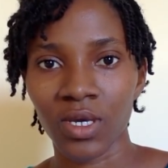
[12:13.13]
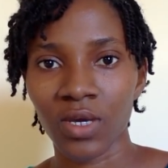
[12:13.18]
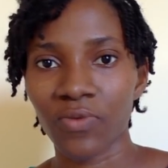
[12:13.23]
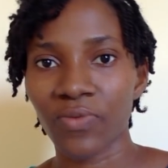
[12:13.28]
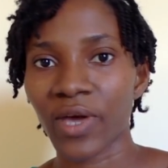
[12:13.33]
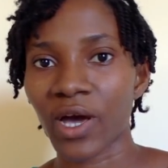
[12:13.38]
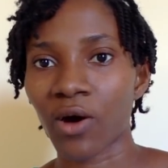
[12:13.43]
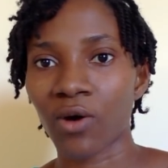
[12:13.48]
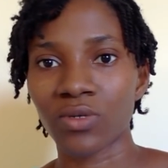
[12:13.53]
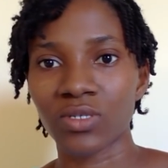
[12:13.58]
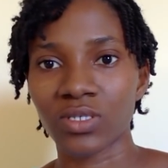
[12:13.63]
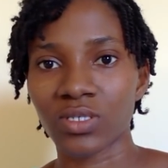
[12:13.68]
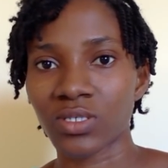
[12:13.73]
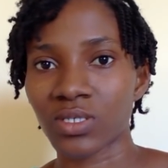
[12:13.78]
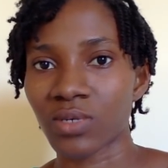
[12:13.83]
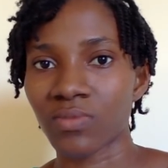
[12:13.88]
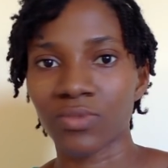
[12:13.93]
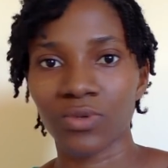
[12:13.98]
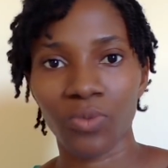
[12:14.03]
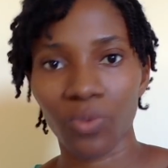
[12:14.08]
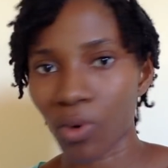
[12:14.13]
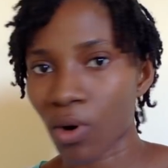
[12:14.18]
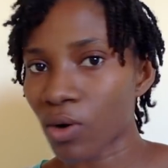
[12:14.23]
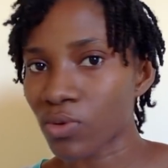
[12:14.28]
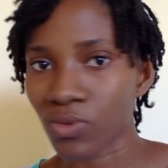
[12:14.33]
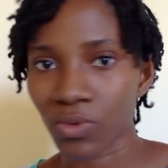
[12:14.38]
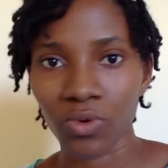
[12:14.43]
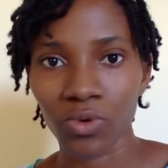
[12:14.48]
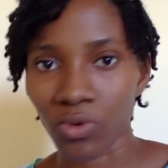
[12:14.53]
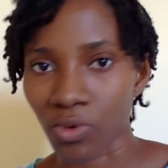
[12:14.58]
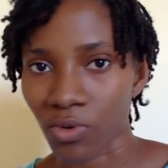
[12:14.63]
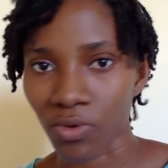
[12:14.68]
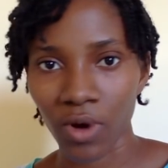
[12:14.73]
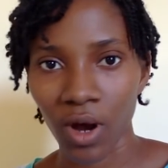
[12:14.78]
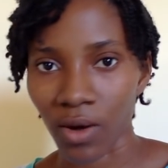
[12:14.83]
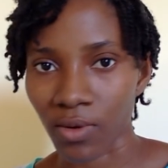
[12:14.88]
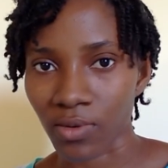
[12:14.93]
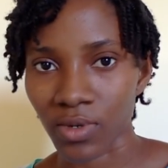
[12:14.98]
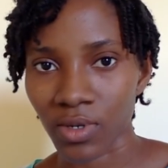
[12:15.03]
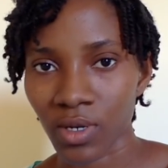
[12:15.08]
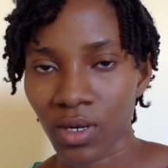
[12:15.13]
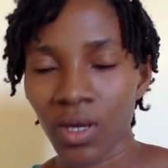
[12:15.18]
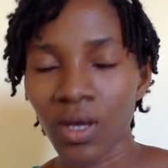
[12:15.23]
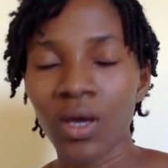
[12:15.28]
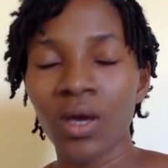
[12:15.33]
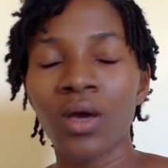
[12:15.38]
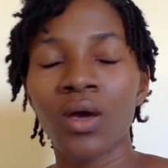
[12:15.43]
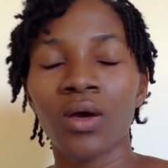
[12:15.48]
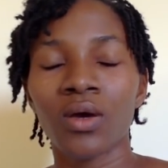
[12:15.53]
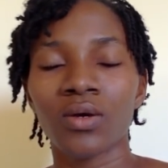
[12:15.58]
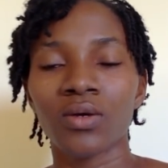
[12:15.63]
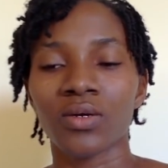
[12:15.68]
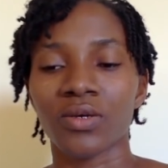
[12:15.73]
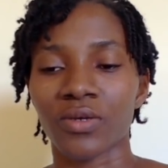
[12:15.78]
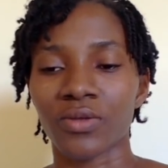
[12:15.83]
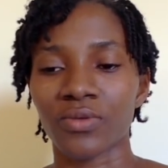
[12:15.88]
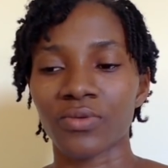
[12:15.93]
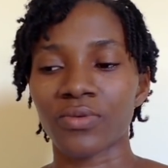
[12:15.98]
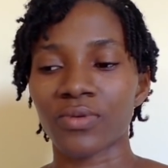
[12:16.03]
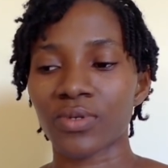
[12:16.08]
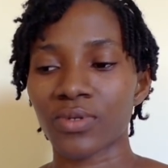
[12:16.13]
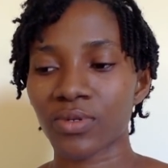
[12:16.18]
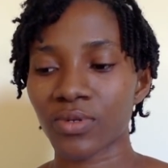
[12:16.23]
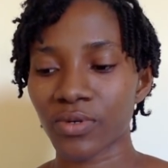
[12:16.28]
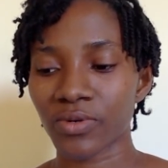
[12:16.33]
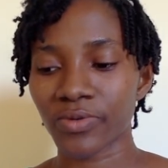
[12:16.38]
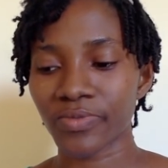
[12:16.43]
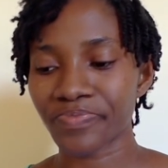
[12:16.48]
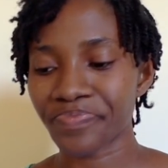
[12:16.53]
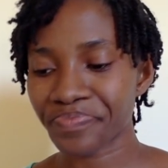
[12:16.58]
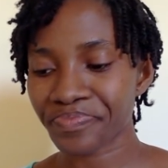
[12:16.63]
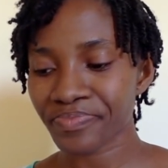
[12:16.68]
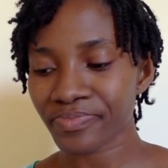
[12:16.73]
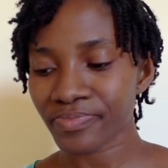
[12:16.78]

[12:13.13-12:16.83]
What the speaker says: If we are all the same, the world won't go round. So